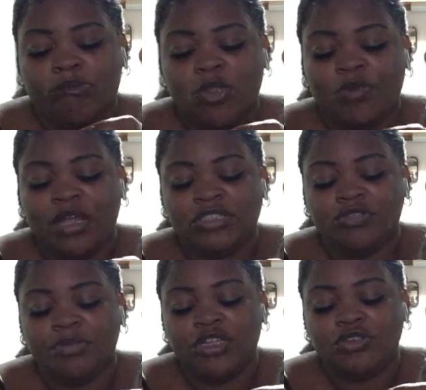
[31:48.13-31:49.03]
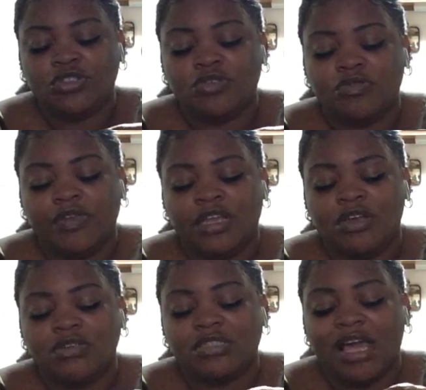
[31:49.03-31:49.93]
when I do my YouTube
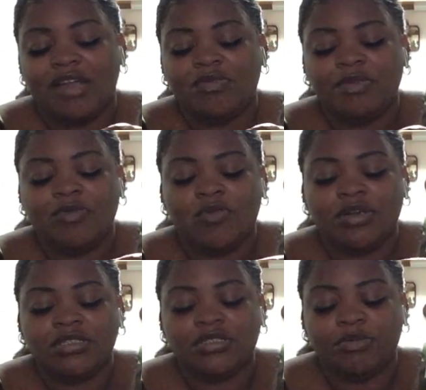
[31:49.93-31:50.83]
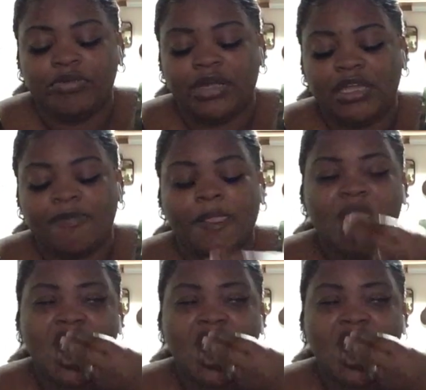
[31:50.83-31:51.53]
videos. I don't be wanting to bring